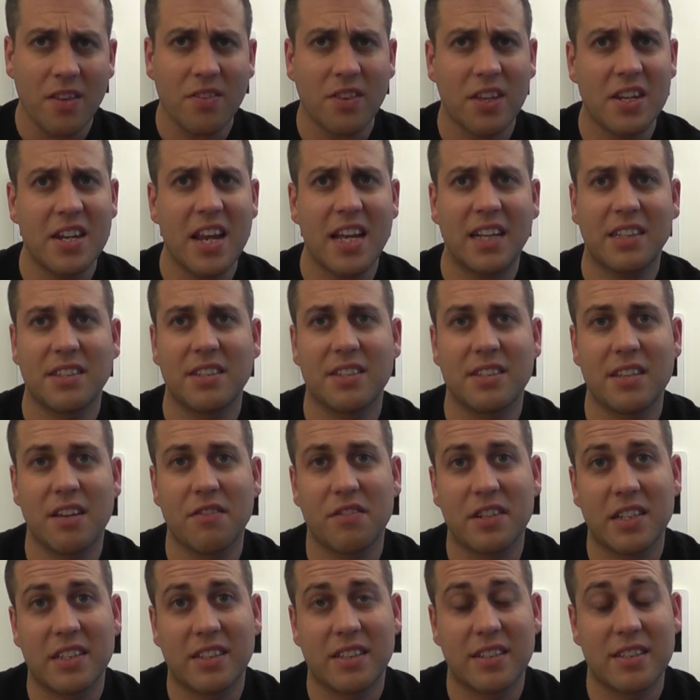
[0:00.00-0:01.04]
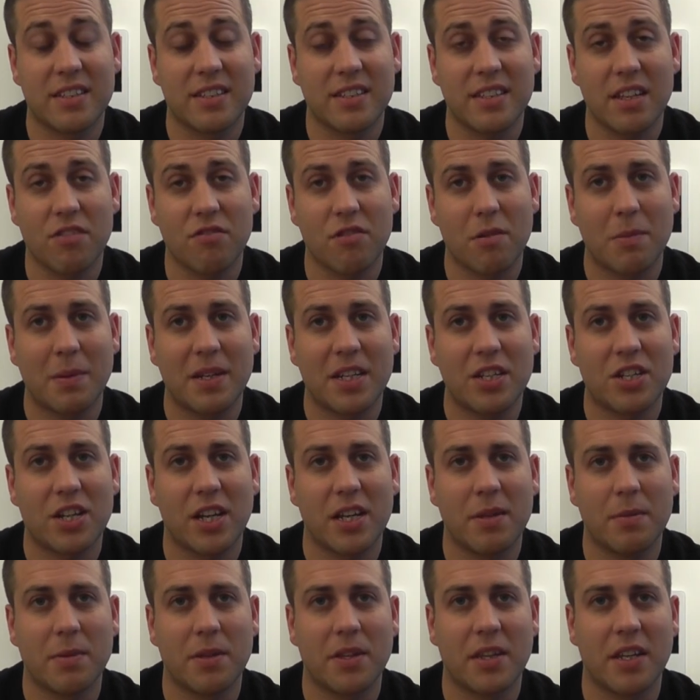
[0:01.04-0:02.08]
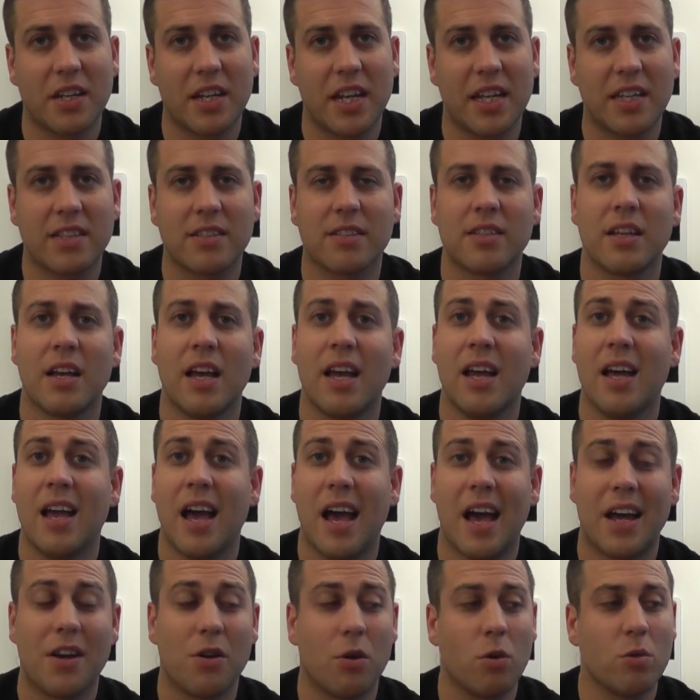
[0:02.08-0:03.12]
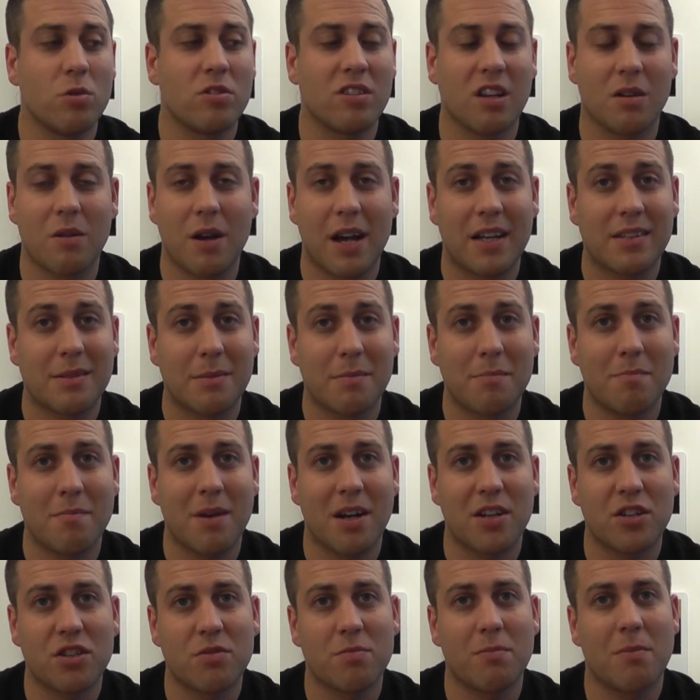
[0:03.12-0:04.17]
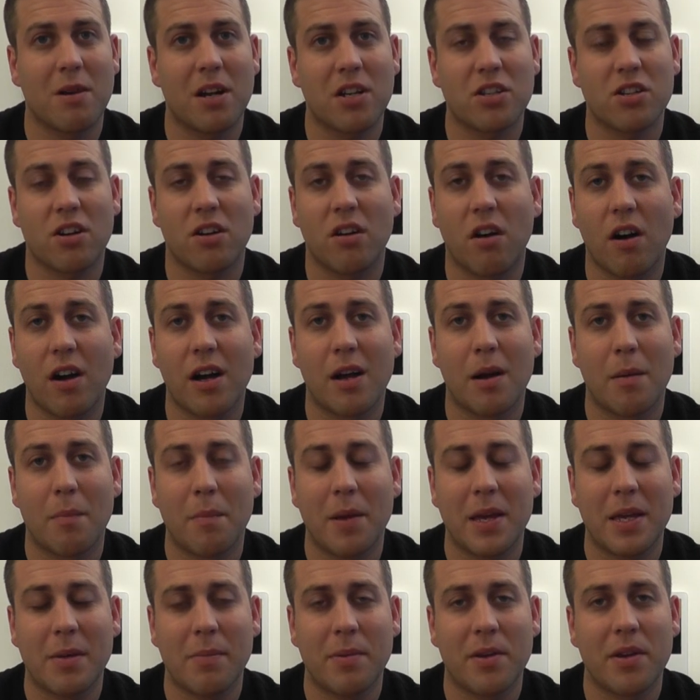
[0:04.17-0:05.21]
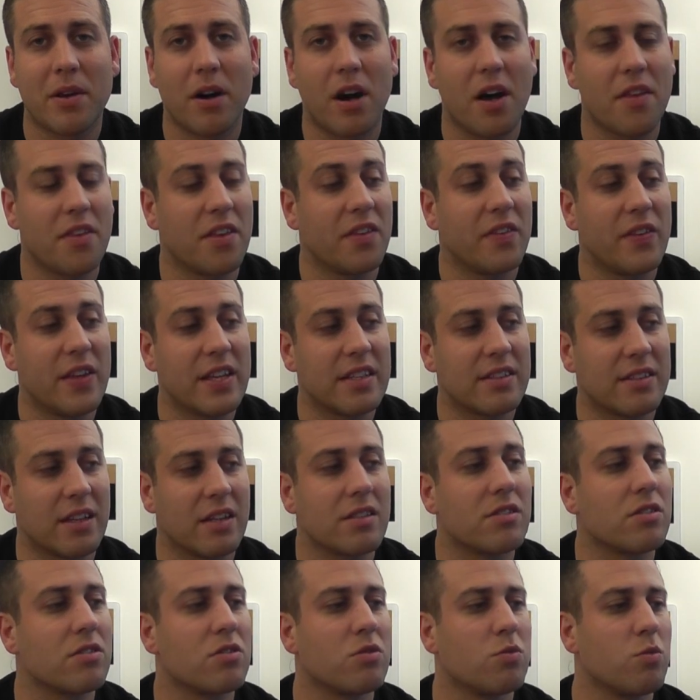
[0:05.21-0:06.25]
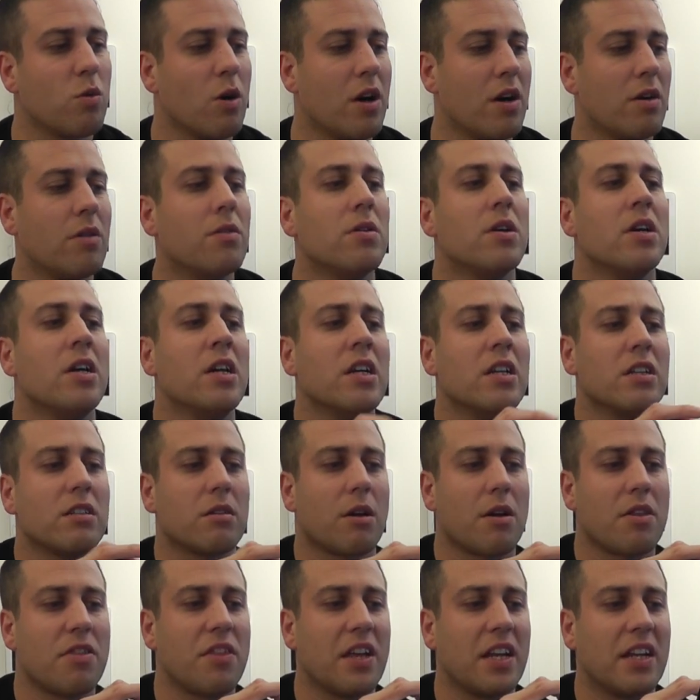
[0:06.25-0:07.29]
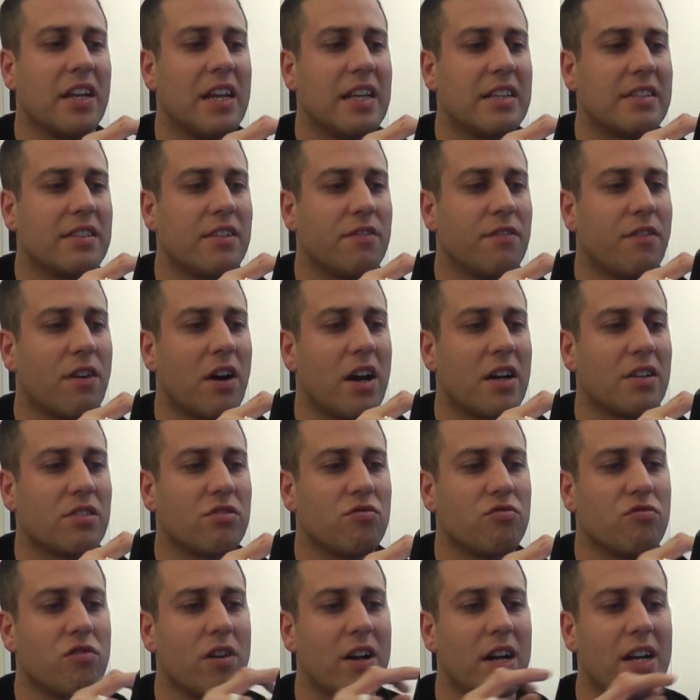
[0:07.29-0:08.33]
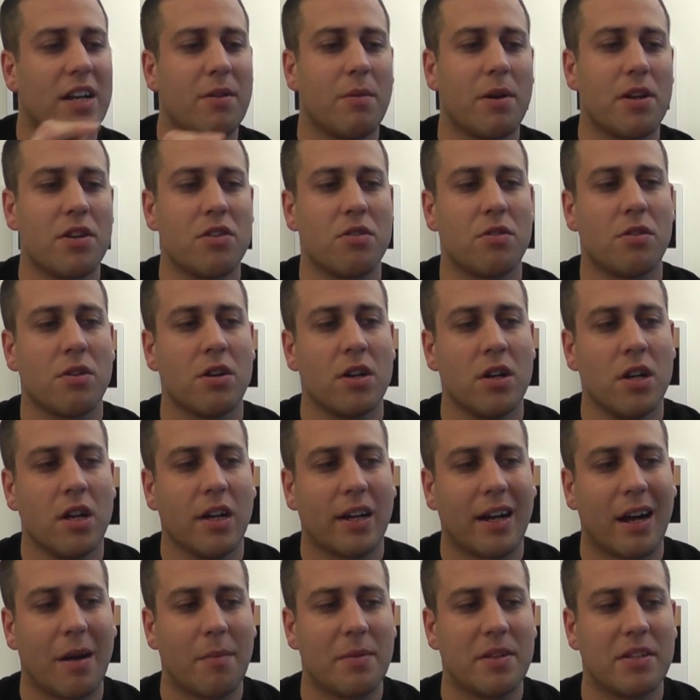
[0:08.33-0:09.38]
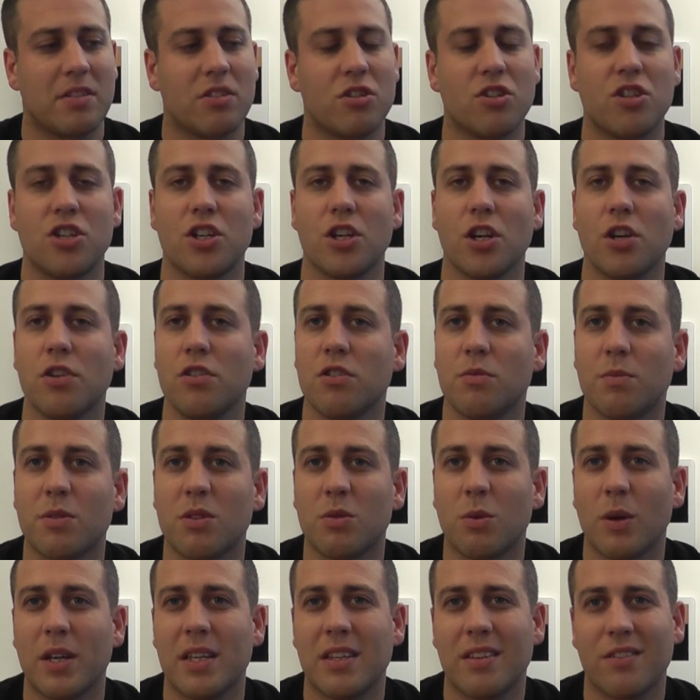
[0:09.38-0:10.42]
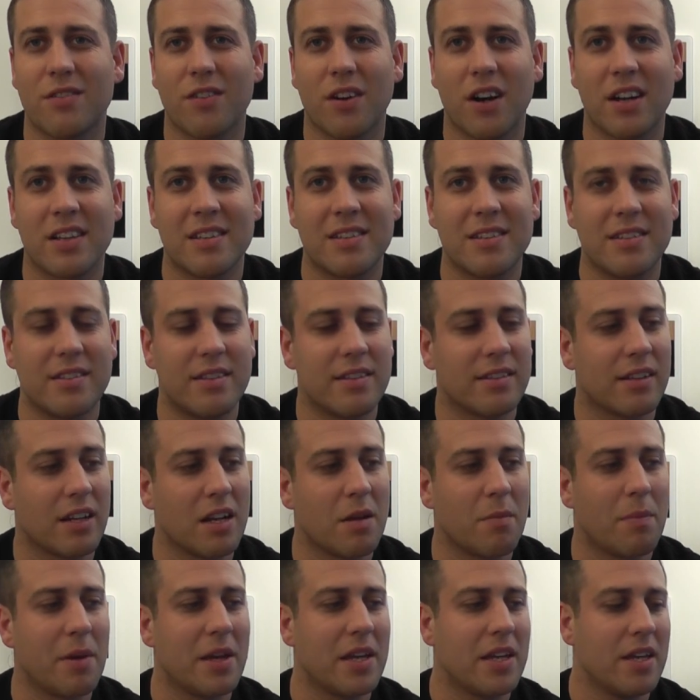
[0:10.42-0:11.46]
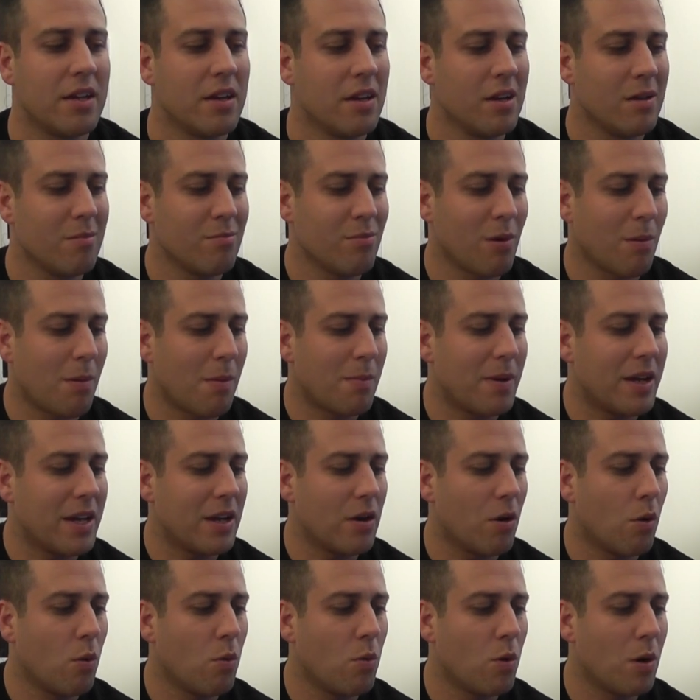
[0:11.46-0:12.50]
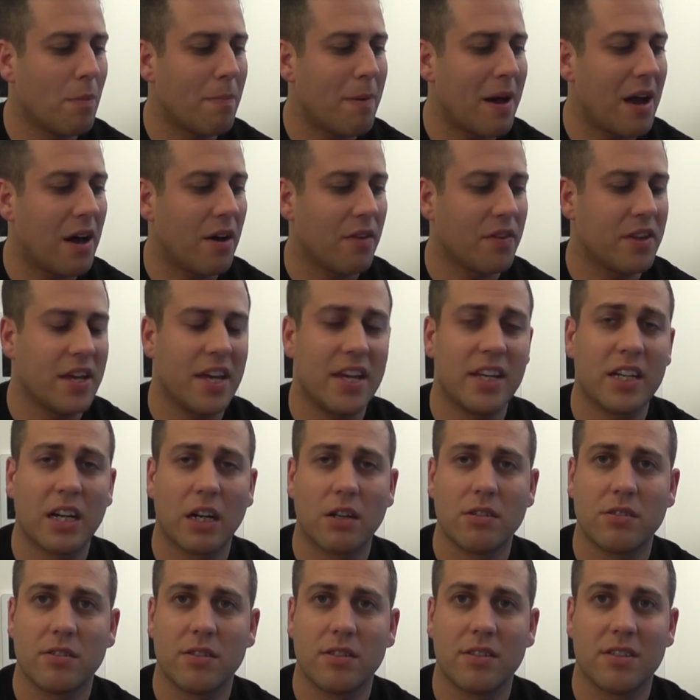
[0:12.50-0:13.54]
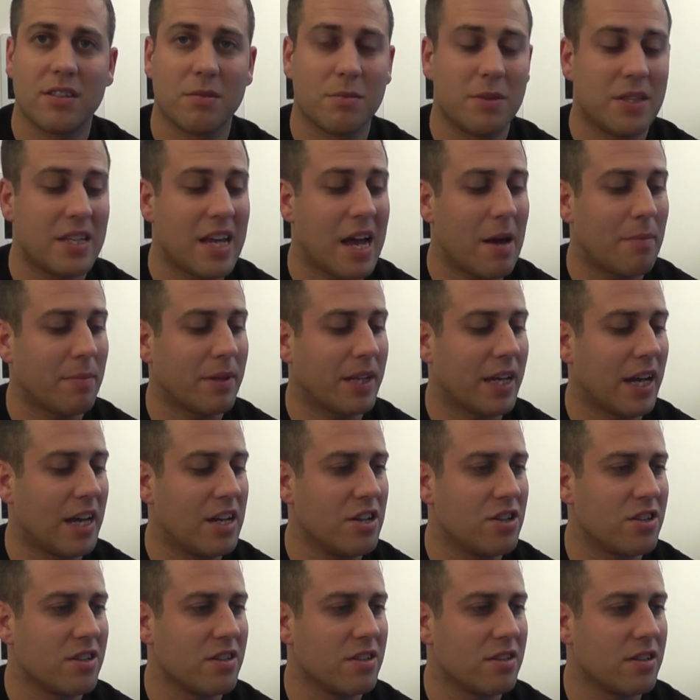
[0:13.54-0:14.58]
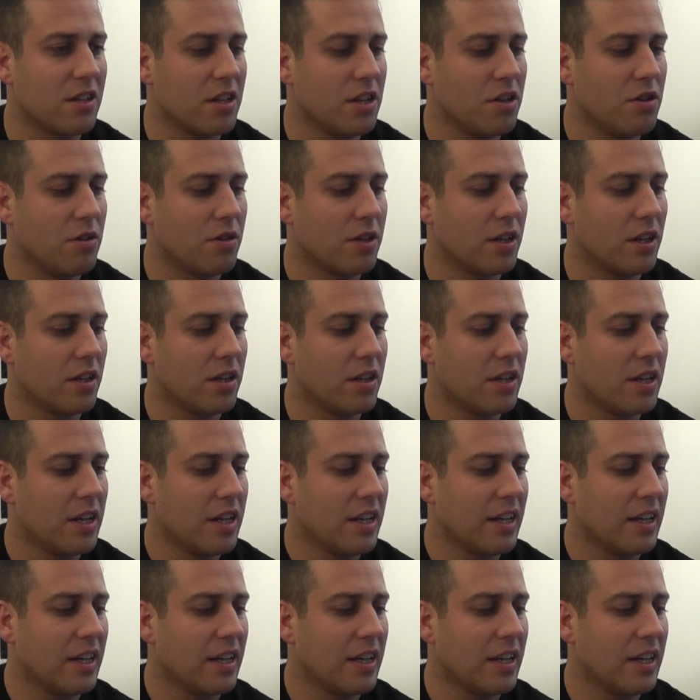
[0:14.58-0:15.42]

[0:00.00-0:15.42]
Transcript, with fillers: the Nexus 7 is considerably cheaper than this and also has a much, much higher PPI than this does as well. So I think this device really, when you're coming to choose between devices, is going to be probably all about the ecosystem and the applications that you can